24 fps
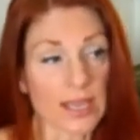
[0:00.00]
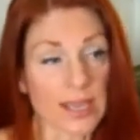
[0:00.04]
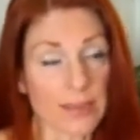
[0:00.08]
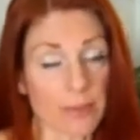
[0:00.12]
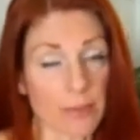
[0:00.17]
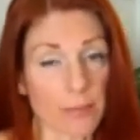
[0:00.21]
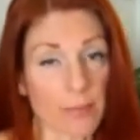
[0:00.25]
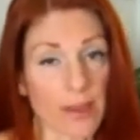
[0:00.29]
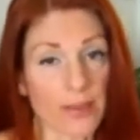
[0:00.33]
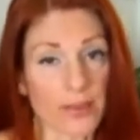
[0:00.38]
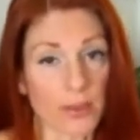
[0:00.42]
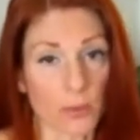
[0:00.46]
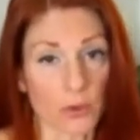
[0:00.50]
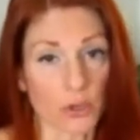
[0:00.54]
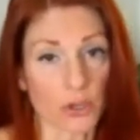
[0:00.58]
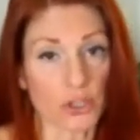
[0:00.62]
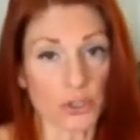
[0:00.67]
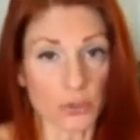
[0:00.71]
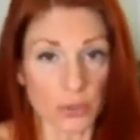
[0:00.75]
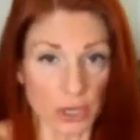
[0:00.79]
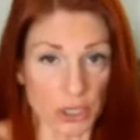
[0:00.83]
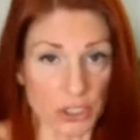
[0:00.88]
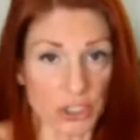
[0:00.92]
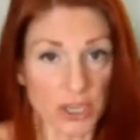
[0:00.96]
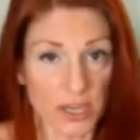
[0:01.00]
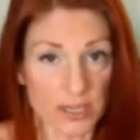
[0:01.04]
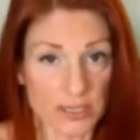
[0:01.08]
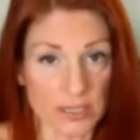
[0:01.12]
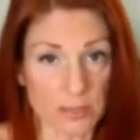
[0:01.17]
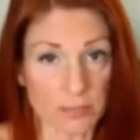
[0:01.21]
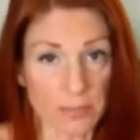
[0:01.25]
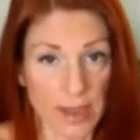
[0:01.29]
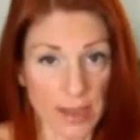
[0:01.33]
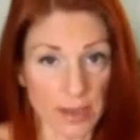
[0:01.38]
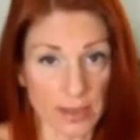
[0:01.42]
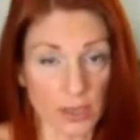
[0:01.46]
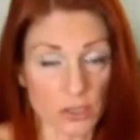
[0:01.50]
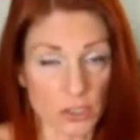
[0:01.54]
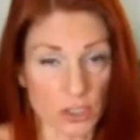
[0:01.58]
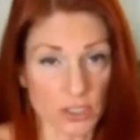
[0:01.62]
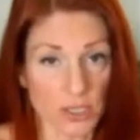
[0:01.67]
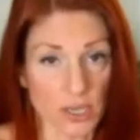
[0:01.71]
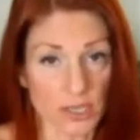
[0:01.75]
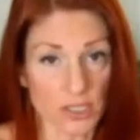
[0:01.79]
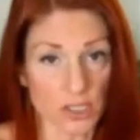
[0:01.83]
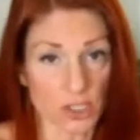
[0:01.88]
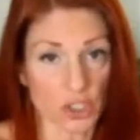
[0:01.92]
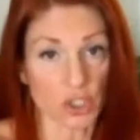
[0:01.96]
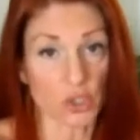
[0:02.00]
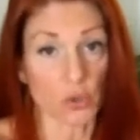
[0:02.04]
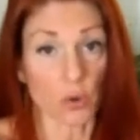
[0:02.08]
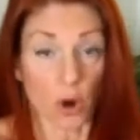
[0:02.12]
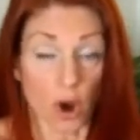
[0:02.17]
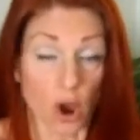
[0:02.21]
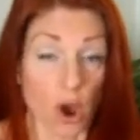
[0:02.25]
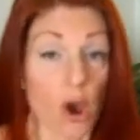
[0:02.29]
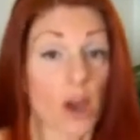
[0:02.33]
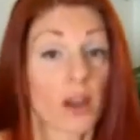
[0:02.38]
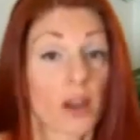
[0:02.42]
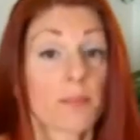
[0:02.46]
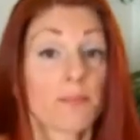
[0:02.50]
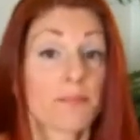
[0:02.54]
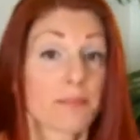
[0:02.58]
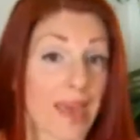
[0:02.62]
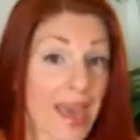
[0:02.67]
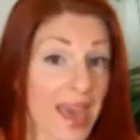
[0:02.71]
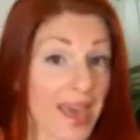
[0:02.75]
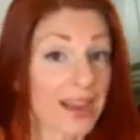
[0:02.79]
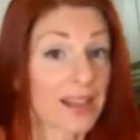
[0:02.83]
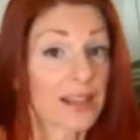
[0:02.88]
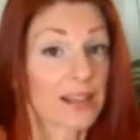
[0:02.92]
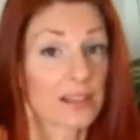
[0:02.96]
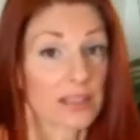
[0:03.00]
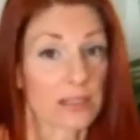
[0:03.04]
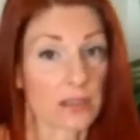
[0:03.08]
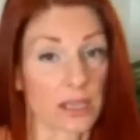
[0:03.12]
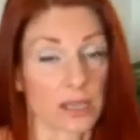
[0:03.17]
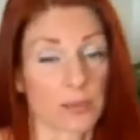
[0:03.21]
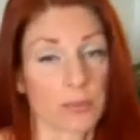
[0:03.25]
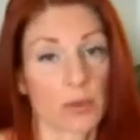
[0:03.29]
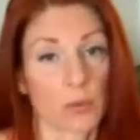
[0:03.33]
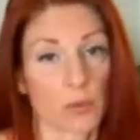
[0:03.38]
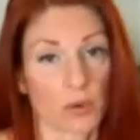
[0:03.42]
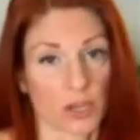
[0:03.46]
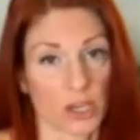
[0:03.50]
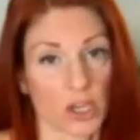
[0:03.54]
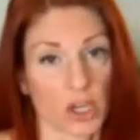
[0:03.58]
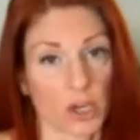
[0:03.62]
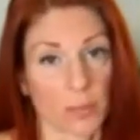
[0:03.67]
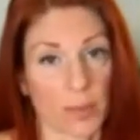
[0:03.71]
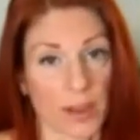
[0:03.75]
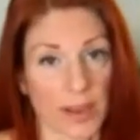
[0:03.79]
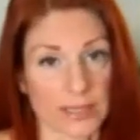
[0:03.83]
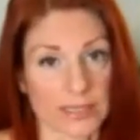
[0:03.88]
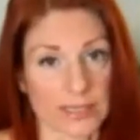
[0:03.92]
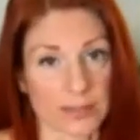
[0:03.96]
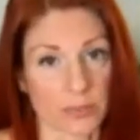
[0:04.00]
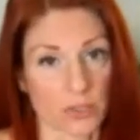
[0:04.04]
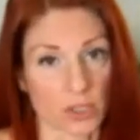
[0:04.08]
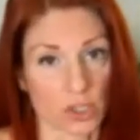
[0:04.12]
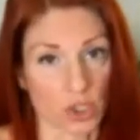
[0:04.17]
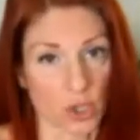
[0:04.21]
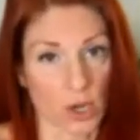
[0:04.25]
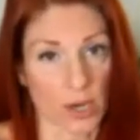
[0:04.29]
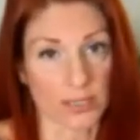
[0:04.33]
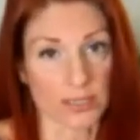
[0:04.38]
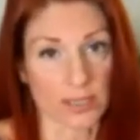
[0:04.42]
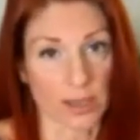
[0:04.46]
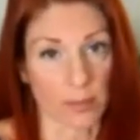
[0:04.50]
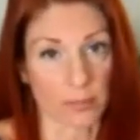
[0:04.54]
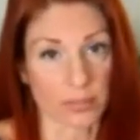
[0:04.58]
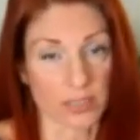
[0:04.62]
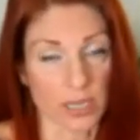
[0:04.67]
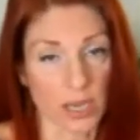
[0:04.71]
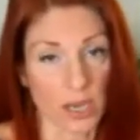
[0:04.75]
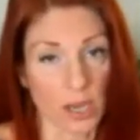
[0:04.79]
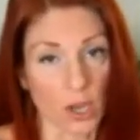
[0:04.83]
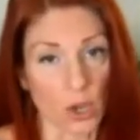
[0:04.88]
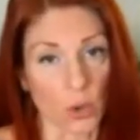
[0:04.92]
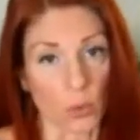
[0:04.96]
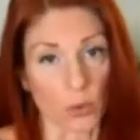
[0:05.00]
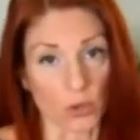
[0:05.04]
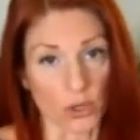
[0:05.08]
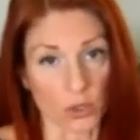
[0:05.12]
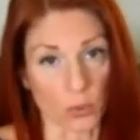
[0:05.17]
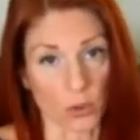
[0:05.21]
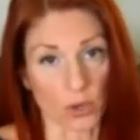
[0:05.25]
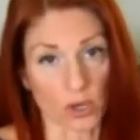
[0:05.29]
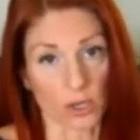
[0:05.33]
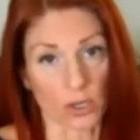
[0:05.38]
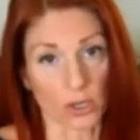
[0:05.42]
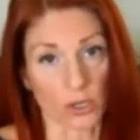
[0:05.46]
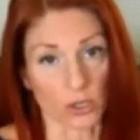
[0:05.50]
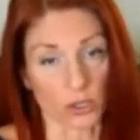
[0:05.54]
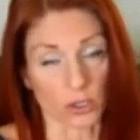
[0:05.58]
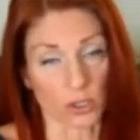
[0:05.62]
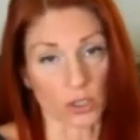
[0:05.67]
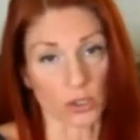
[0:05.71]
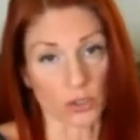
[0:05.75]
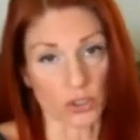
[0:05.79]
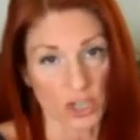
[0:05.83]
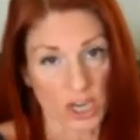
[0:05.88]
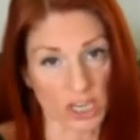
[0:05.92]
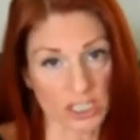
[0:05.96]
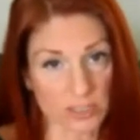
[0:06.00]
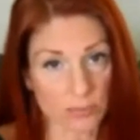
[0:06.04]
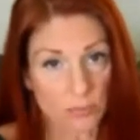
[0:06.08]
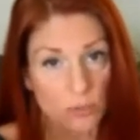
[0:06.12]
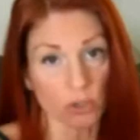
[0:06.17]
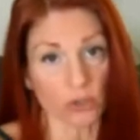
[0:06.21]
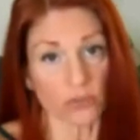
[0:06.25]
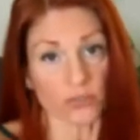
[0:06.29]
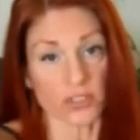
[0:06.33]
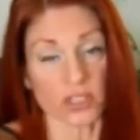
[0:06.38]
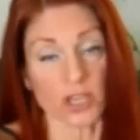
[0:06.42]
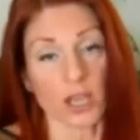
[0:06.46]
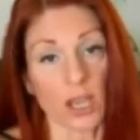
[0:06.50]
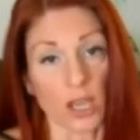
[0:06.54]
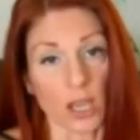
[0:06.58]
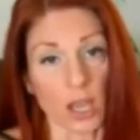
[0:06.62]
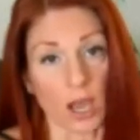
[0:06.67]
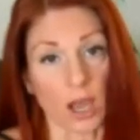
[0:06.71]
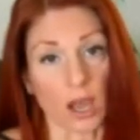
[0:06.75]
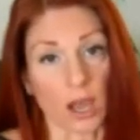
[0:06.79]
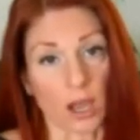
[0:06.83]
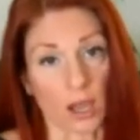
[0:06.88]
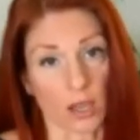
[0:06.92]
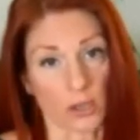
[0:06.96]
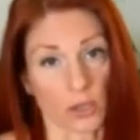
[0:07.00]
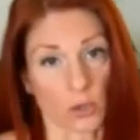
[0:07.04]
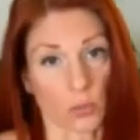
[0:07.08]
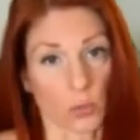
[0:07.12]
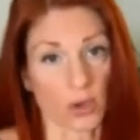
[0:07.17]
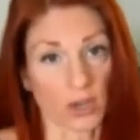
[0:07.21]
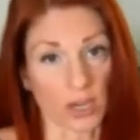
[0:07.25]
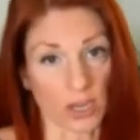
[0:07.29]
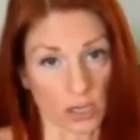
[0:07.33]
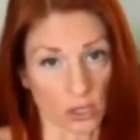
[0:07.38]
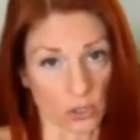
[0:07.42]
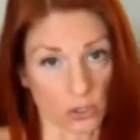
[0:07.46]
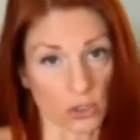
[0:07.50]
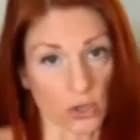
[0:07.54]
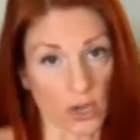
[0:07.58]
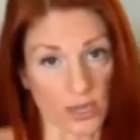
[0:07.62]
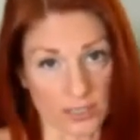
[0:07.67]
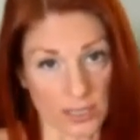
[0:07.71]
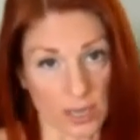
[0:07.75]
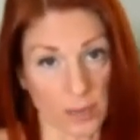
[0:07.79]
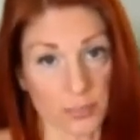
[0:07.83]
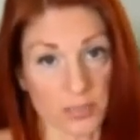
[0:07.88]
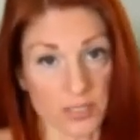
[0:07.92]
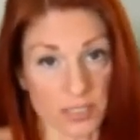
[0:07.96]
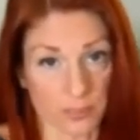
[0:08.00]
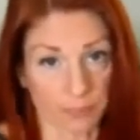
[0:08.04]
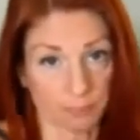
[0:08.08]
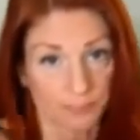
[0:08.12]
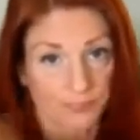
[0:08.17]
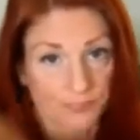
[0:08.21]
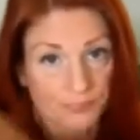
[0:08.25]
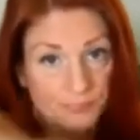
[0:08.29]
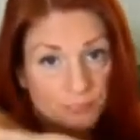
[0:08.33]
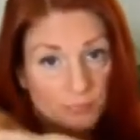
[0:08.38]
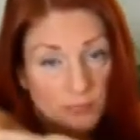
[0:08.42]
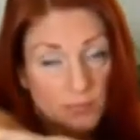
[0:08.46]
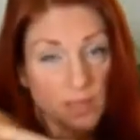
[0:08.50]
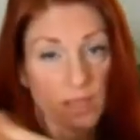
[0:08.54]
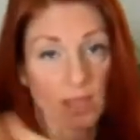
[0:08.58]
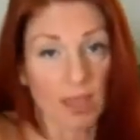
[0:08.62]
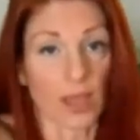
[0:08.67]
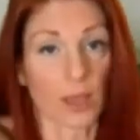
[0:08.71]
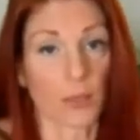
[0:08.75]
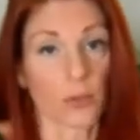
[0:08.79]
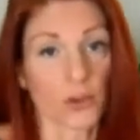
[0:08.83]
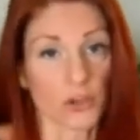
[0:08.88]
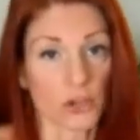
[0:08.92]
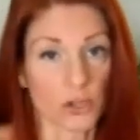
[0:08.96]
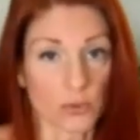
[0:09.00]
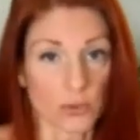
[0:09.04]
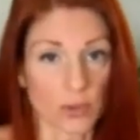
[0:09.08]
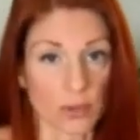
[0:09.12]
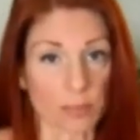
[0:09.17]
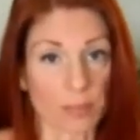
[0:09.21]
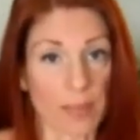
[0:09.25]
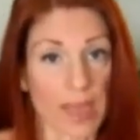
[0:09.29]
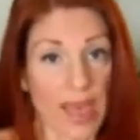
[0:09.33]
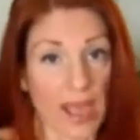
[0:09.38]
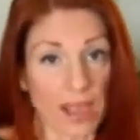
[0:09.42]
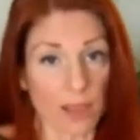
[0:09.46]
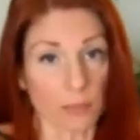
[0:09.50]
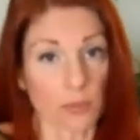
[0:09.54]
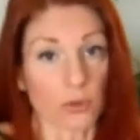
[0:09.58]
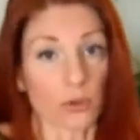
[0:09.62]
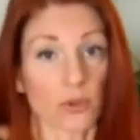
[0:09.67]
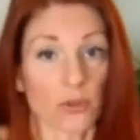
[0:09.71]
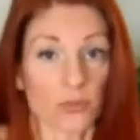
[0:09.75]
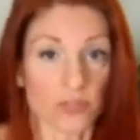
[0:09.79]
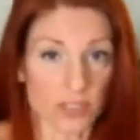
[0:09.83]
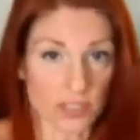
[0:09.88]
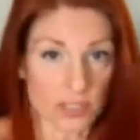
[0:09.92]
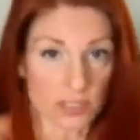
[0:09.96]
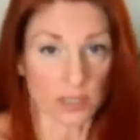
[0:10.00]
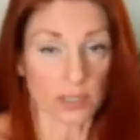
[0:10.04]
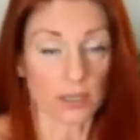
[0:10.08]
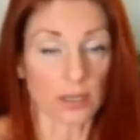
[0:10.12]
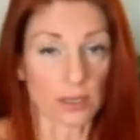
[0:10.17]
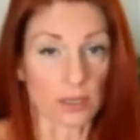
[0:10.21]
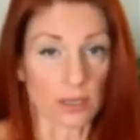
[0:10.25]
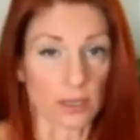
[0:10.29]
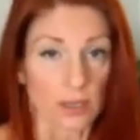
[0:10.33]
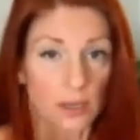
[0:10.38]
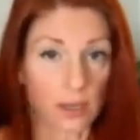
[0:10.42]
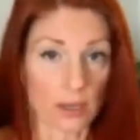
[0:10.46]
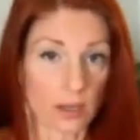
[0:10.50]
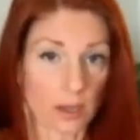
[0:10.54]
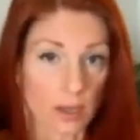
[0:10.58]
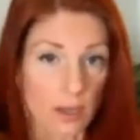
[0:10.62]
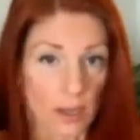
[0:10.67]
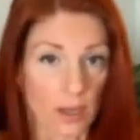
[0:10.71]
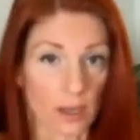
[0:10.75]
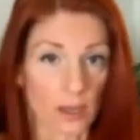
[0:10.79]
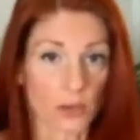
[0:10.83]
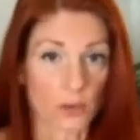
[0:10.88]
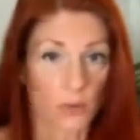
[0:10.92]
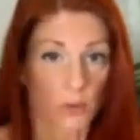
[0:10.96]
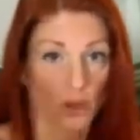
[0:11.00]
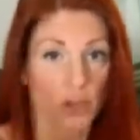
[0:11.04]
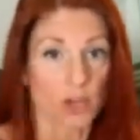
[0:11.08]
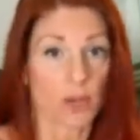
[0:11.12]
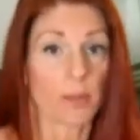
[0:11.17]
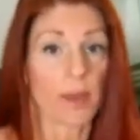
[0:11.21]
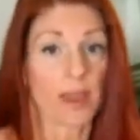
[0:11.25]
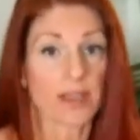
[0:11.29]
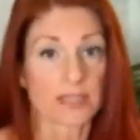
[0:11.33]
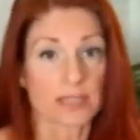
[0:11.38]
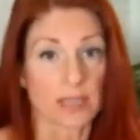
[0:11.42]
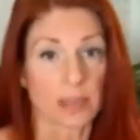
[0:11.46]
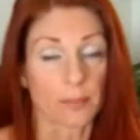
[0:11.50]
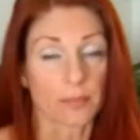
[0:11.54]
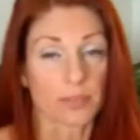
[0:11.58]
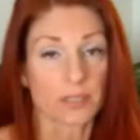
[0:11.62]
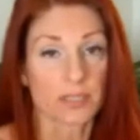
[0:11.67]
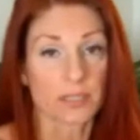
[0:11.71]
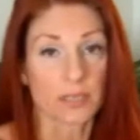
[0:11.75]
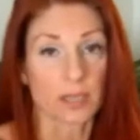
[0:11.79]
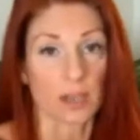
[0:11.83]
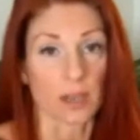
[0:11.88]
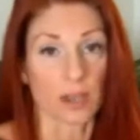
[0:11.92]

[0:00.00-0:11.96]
Keep in mind that when you're doing chest and back exercises, you are automatically going to be working your biceps and triceps. When you do chest moves, you're working your triceps, and when you're doing back moves, you're working your biceps.